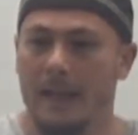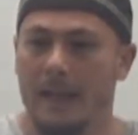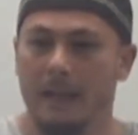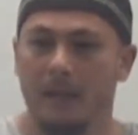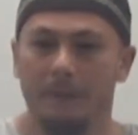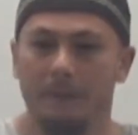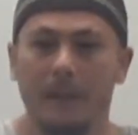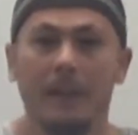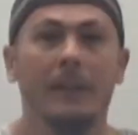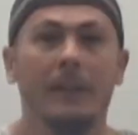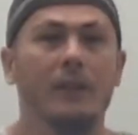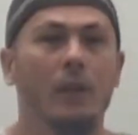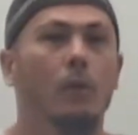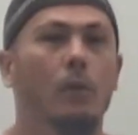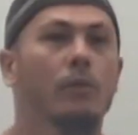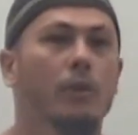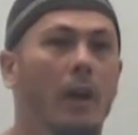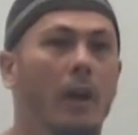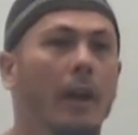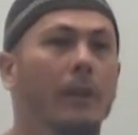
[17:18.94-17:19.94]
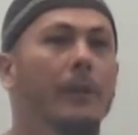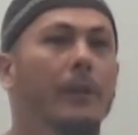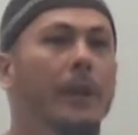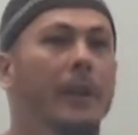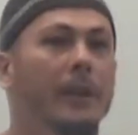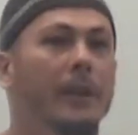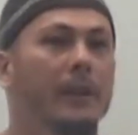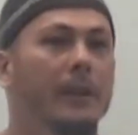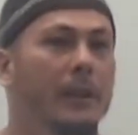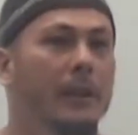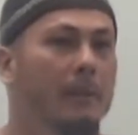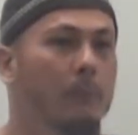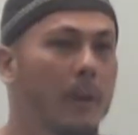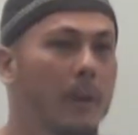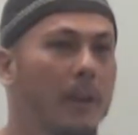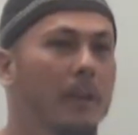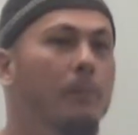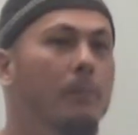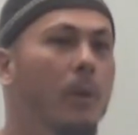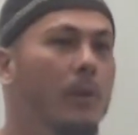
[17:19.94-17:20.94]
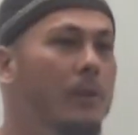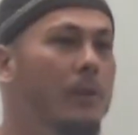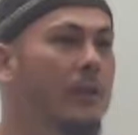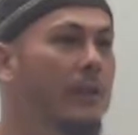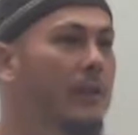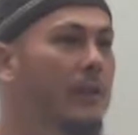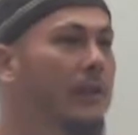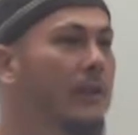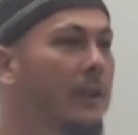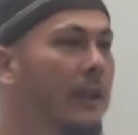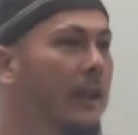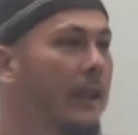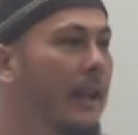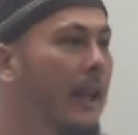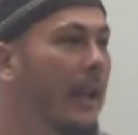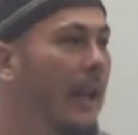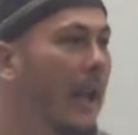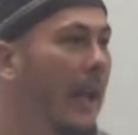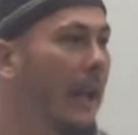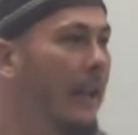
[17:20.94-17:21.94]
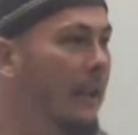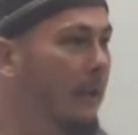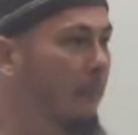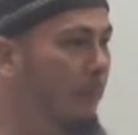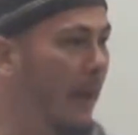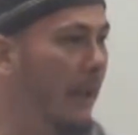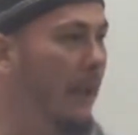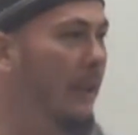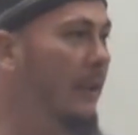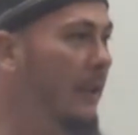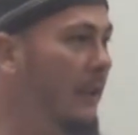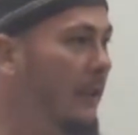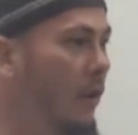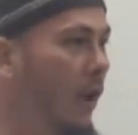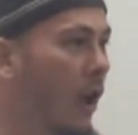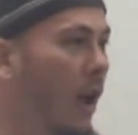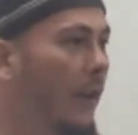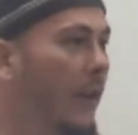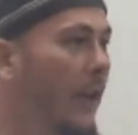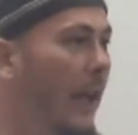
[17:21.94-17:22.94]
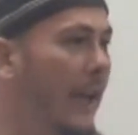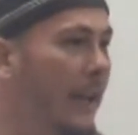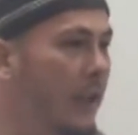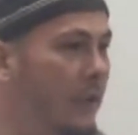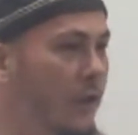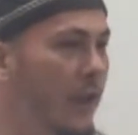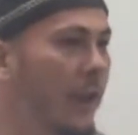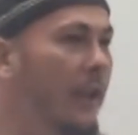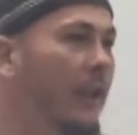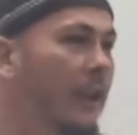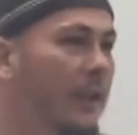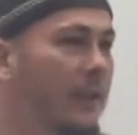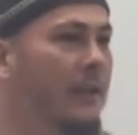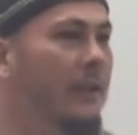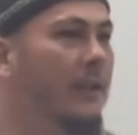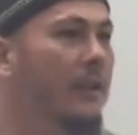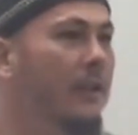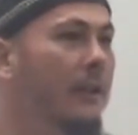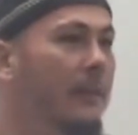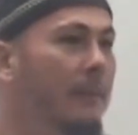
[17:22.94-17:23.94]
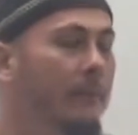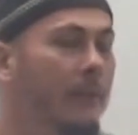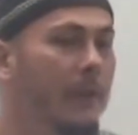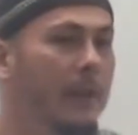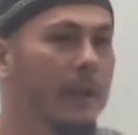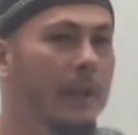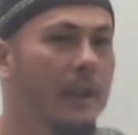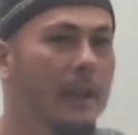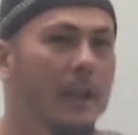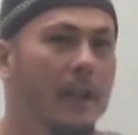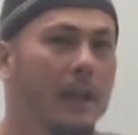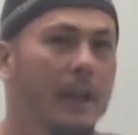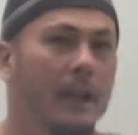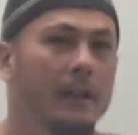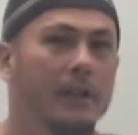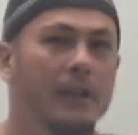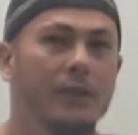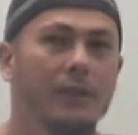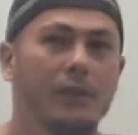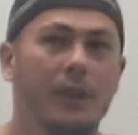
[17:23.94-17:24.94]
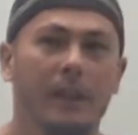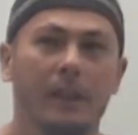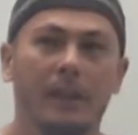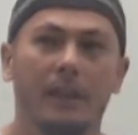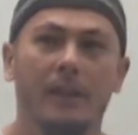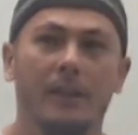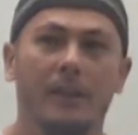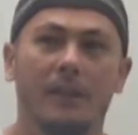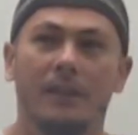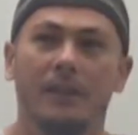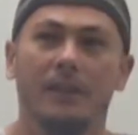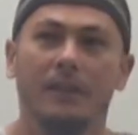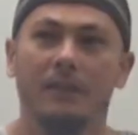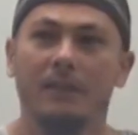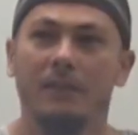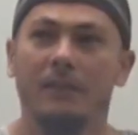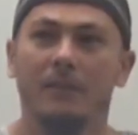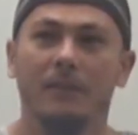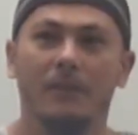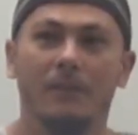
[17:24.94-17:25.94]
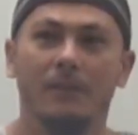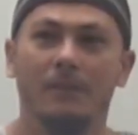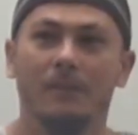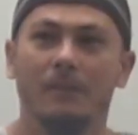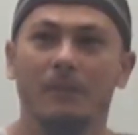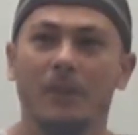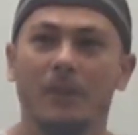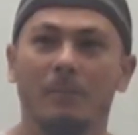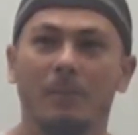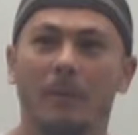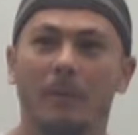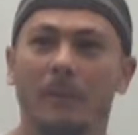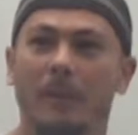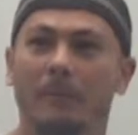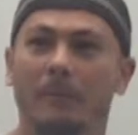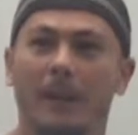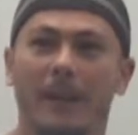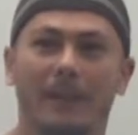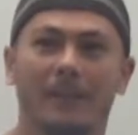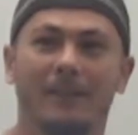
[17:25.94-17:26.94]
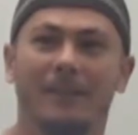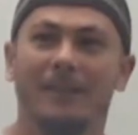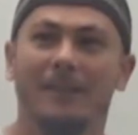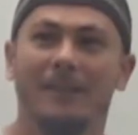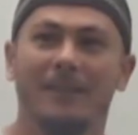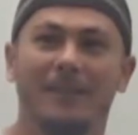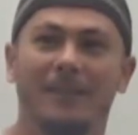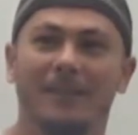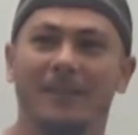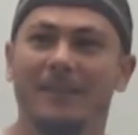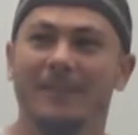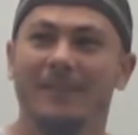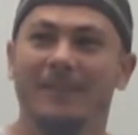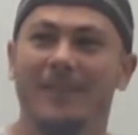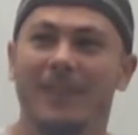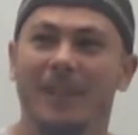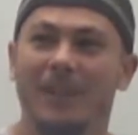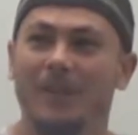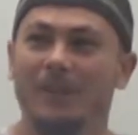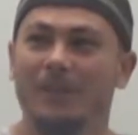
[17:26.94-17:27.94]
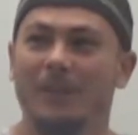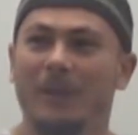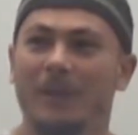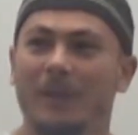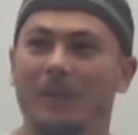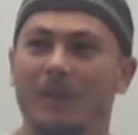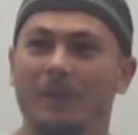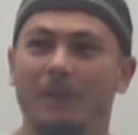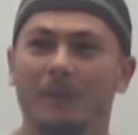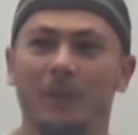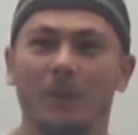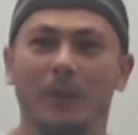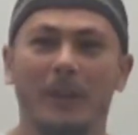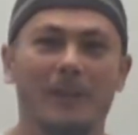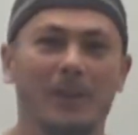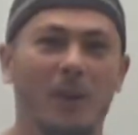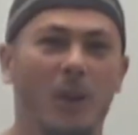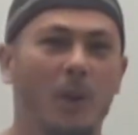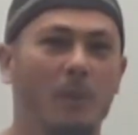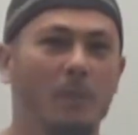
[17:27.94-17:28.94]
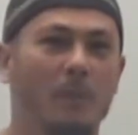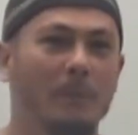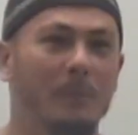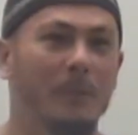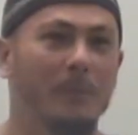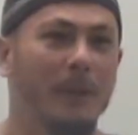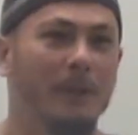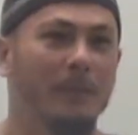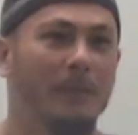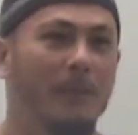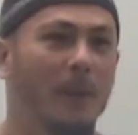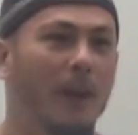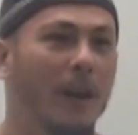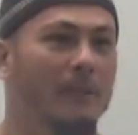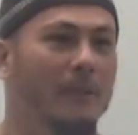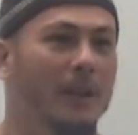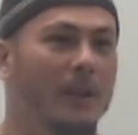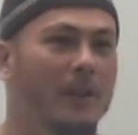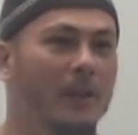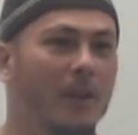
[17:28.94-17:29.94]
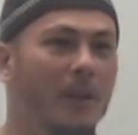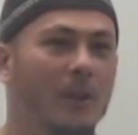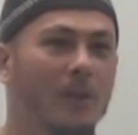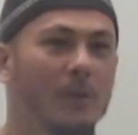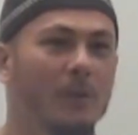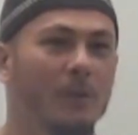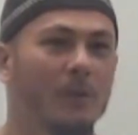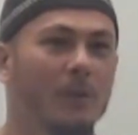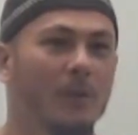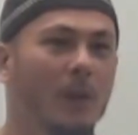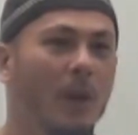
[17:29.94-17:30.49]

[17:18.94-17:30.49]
And I found this old diary in one of the boxes. And in the back of this diary I had a checklist. This checklist was probably about a few years old, maybe about 5 years old.